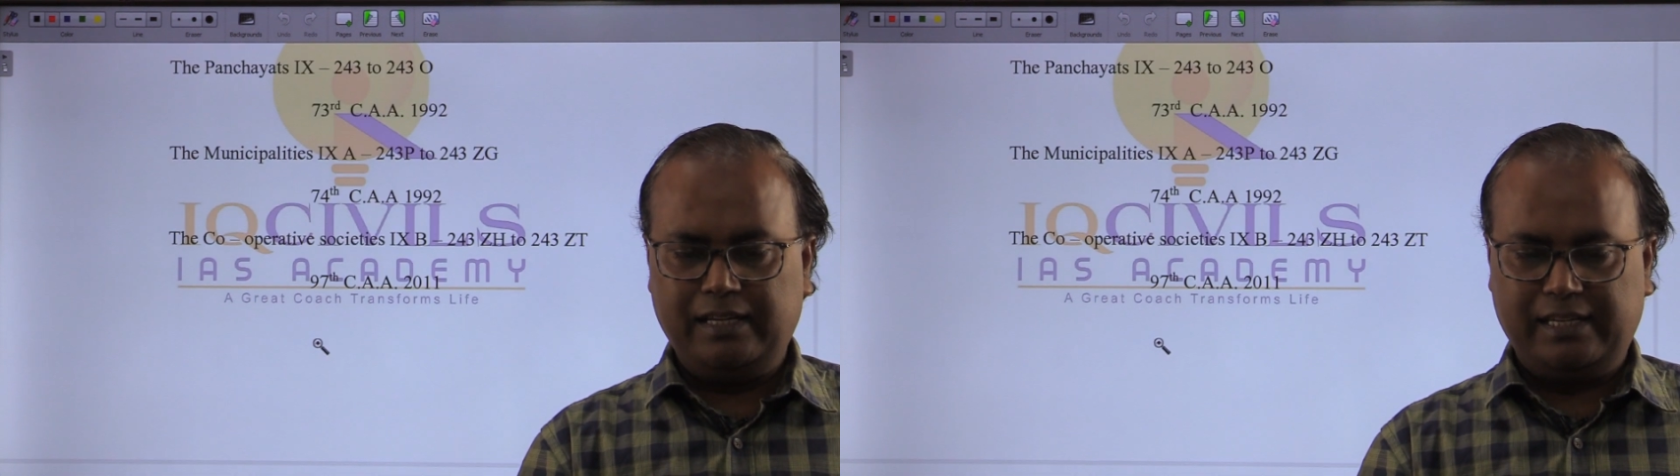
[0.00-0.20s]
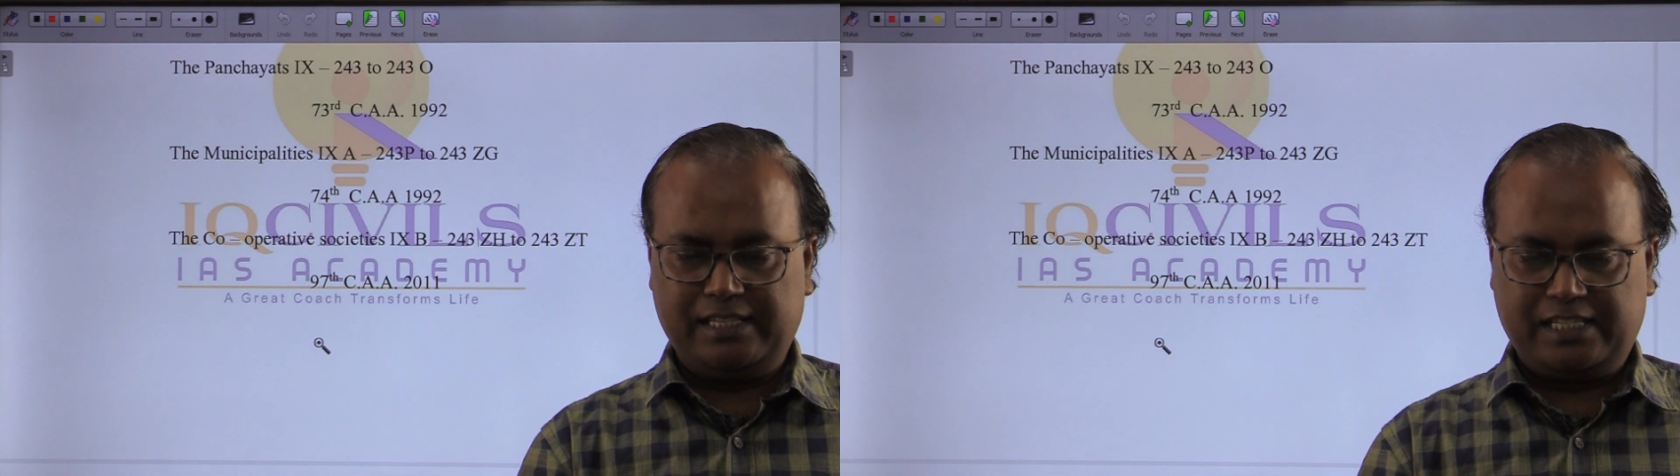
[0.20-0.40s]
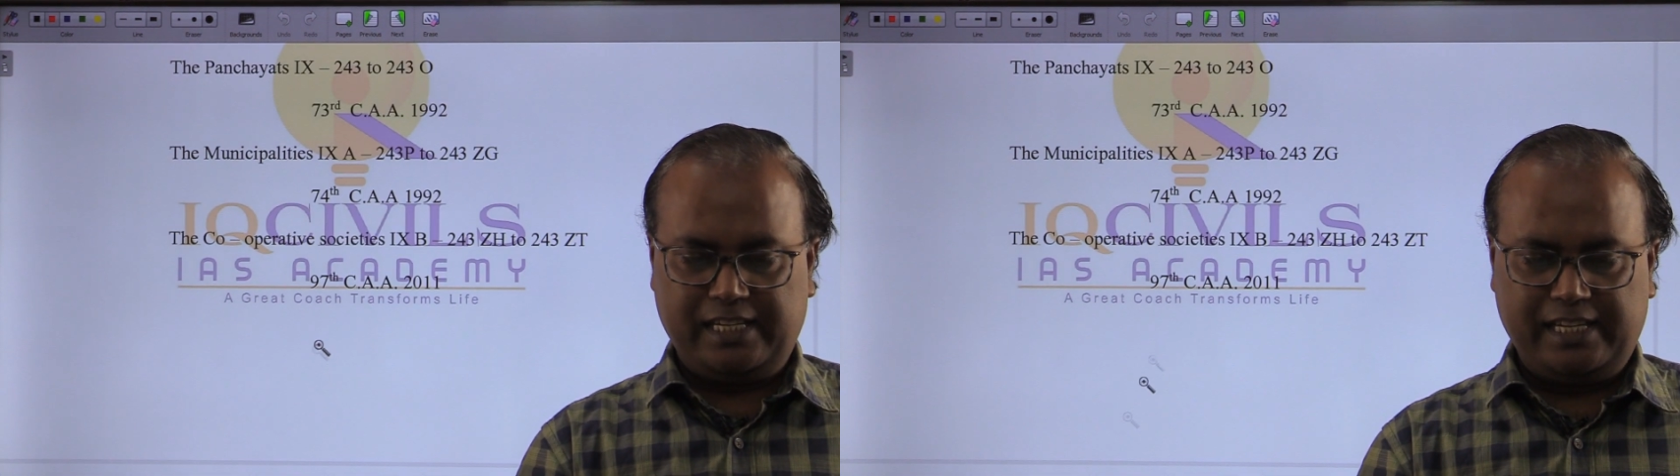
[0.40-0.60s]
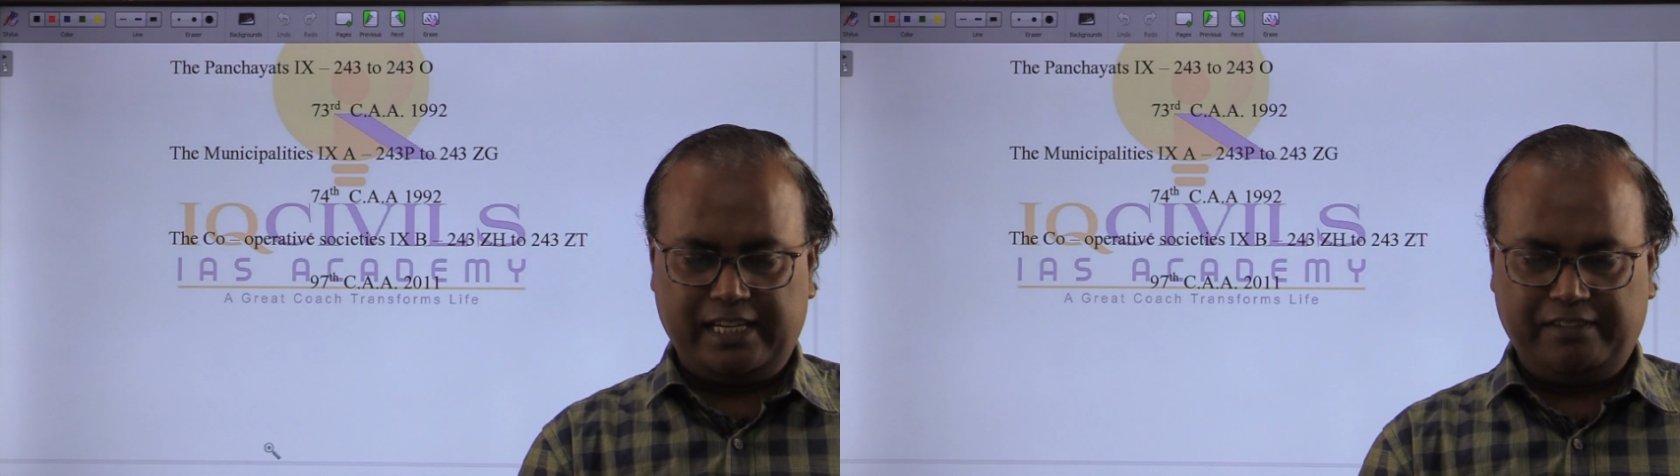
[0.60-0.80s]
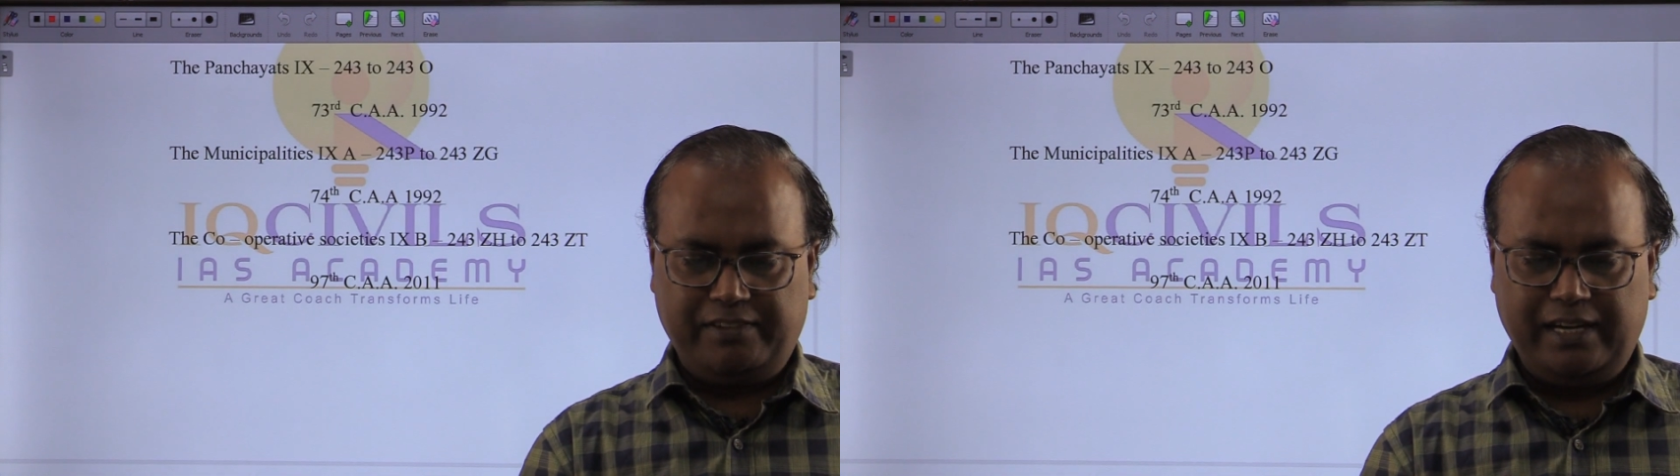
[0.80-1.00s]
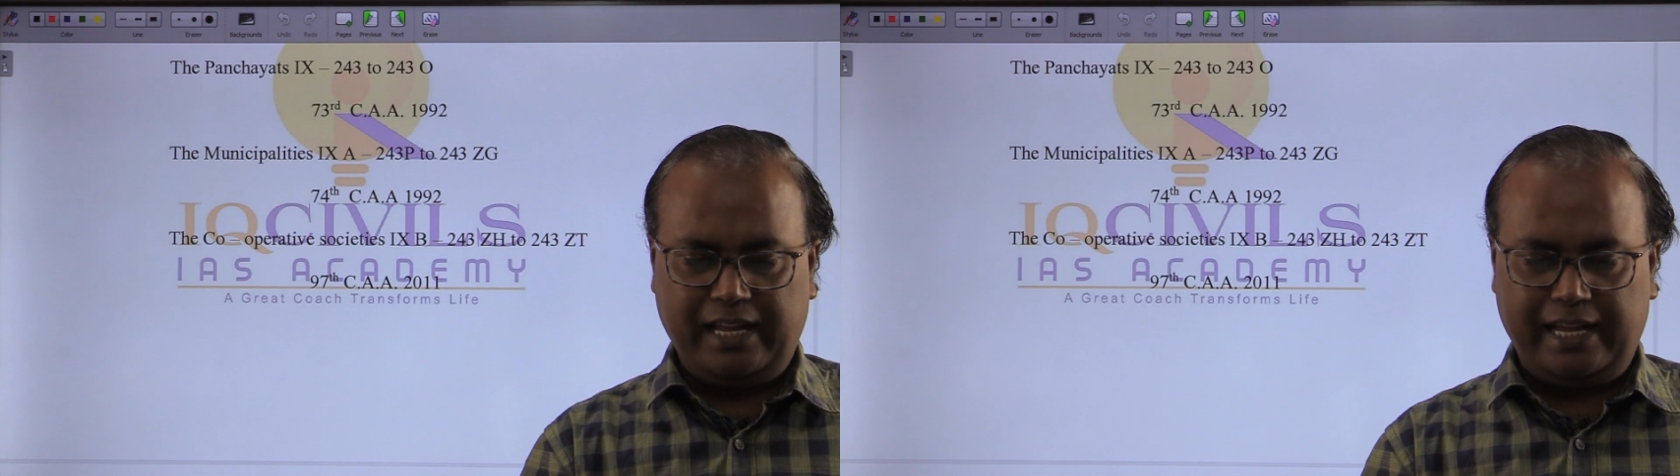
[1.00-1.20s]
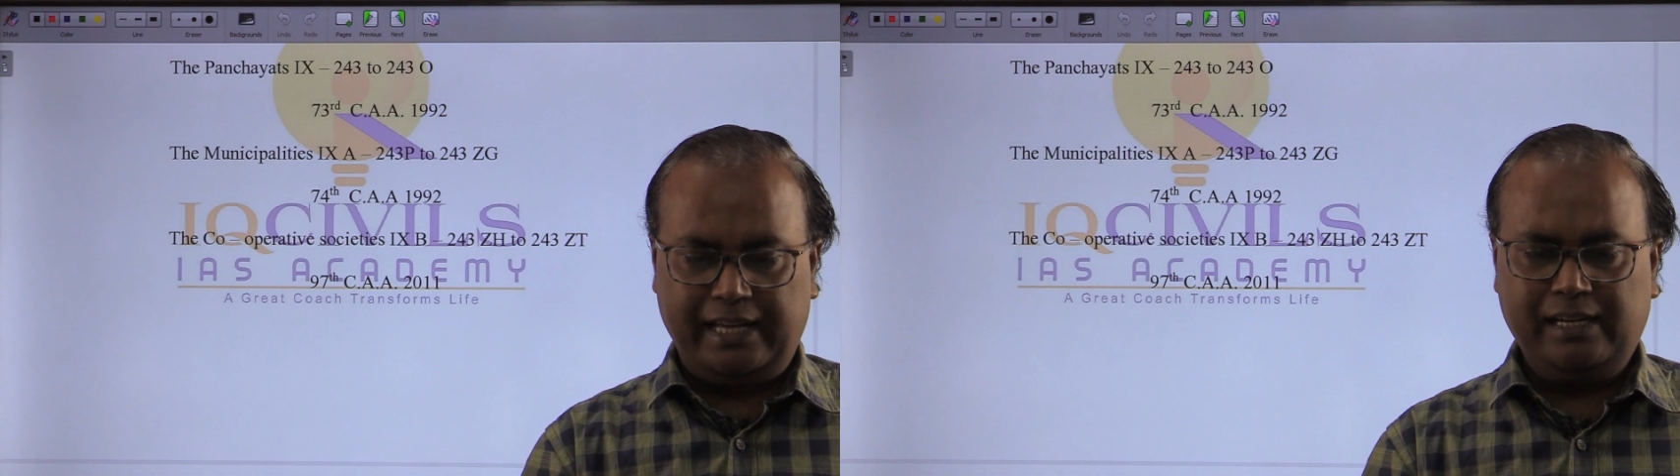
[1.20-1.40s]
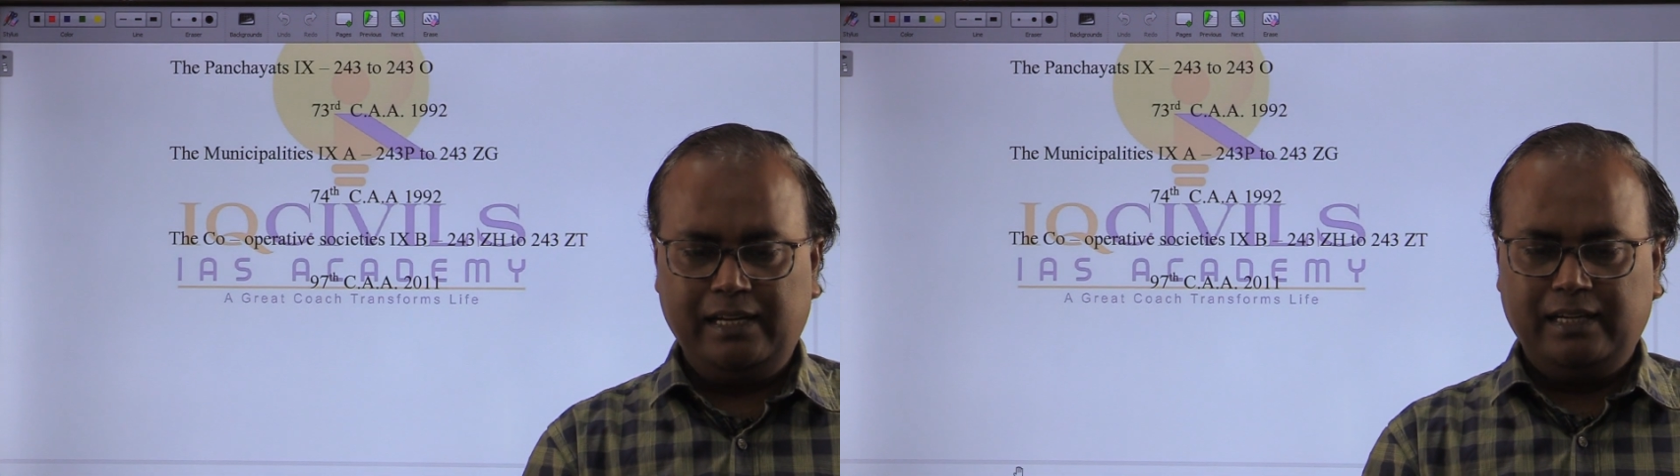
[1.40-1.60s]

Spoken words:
a state level, and